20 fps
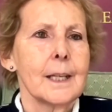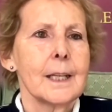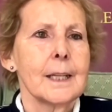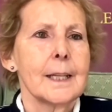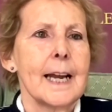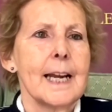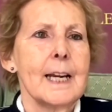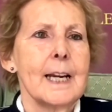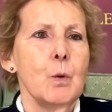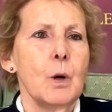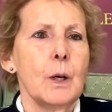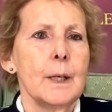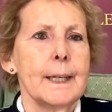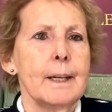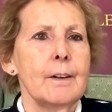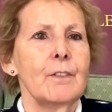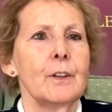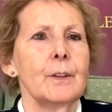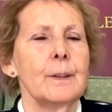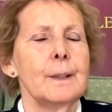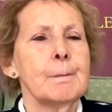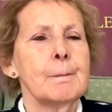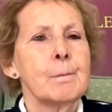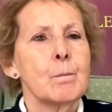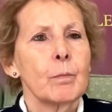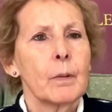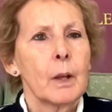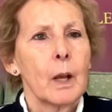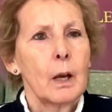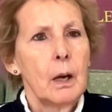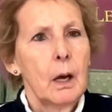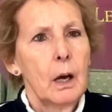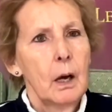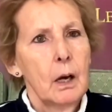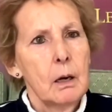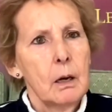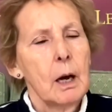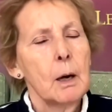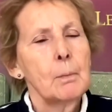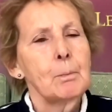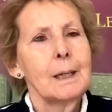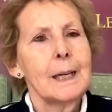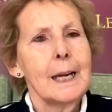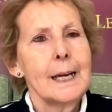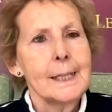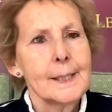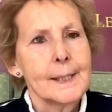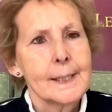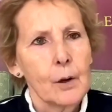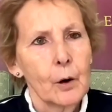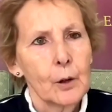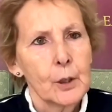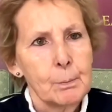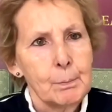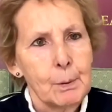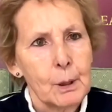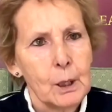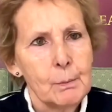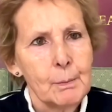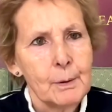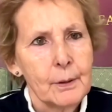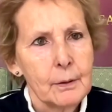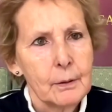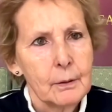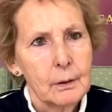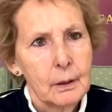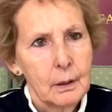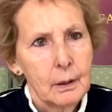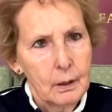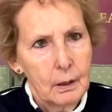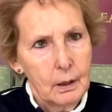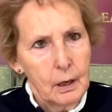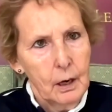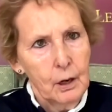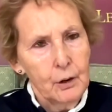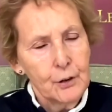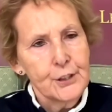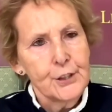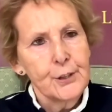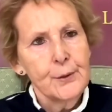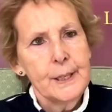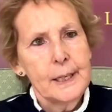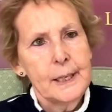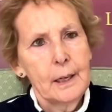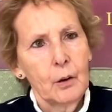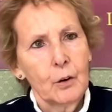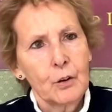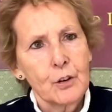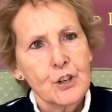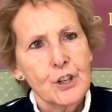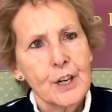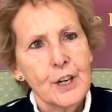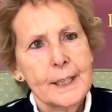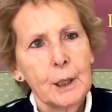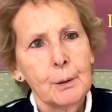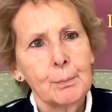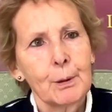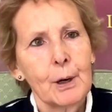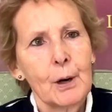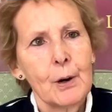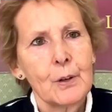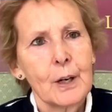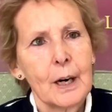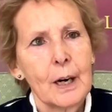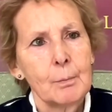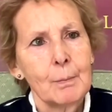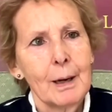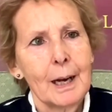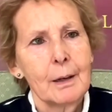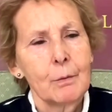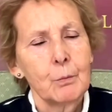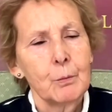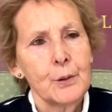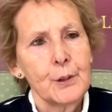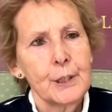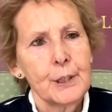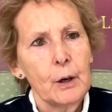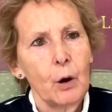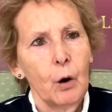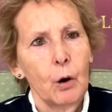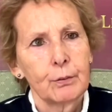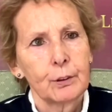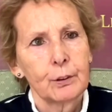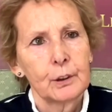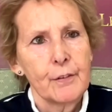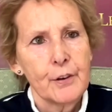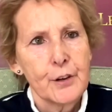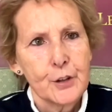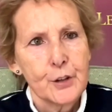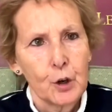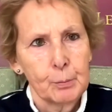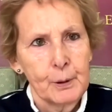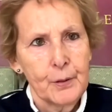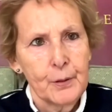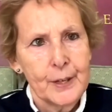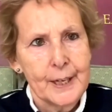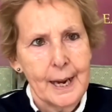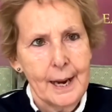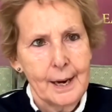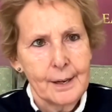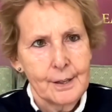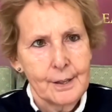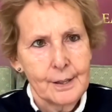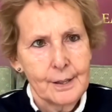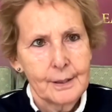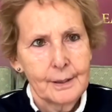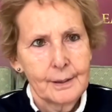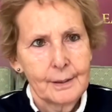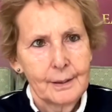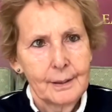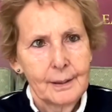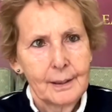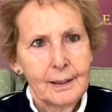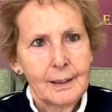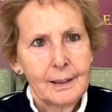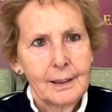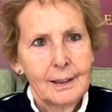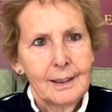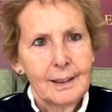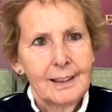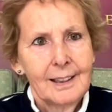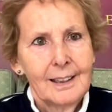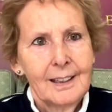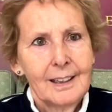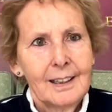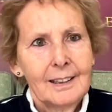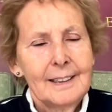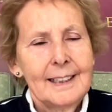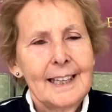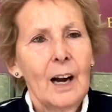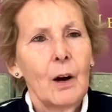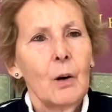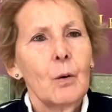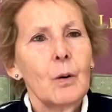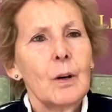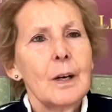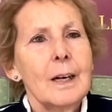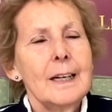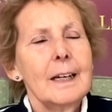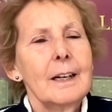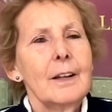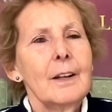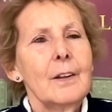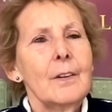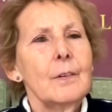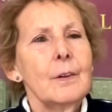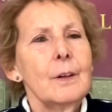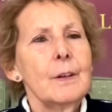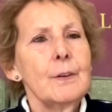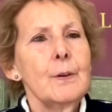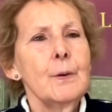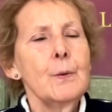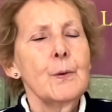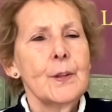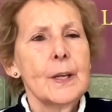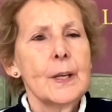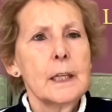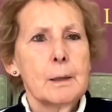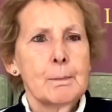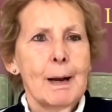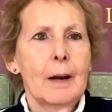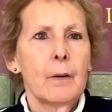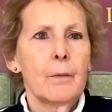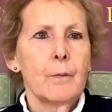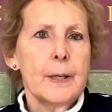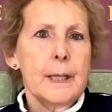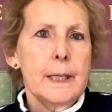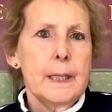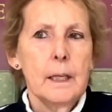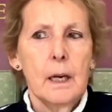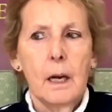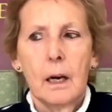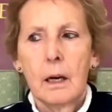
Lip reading: they were given a place on a permanent 2-year-long training program with the offer of a job at the end. Now, you think about the